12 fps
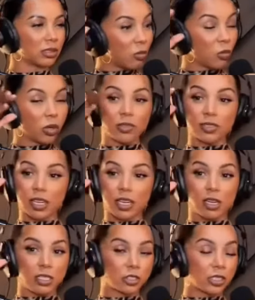It, whatever that
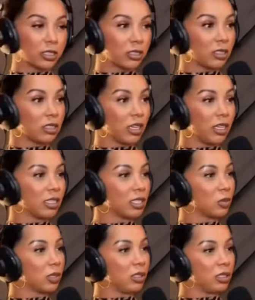contract looks like,
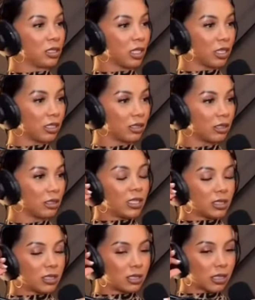that's what it looks like.
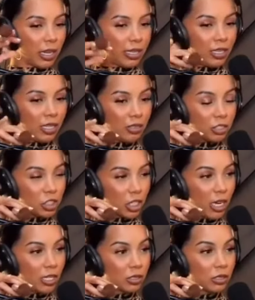And I didn't have a
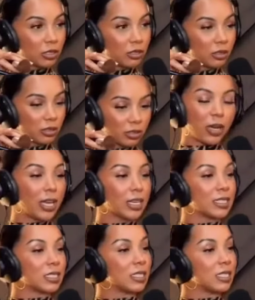child. I had
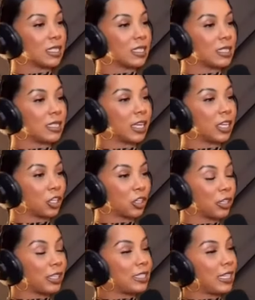a, a second
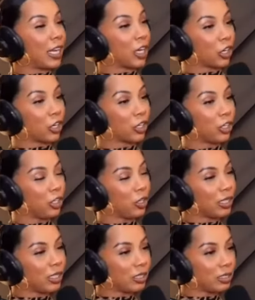degree tear. You know
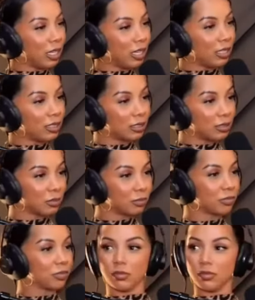what that looks like?
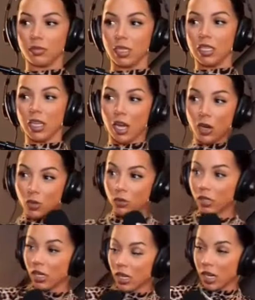I'm gonna no. say, just Hello? say
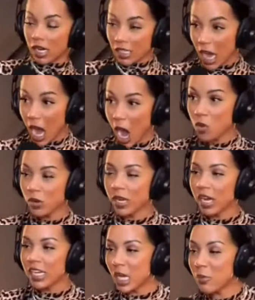no. I'm gonna Hello? say no for
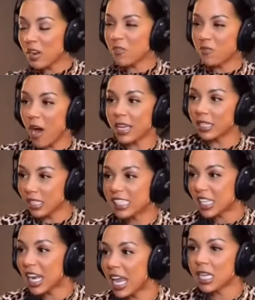all of us. Is everybody fucking
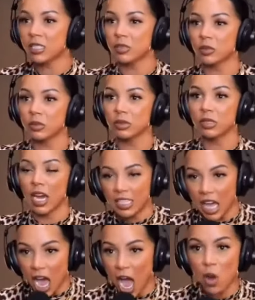listening? Say no.
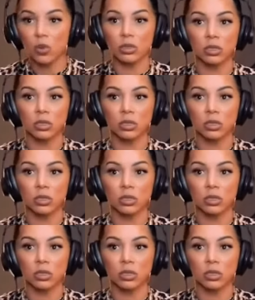Hello?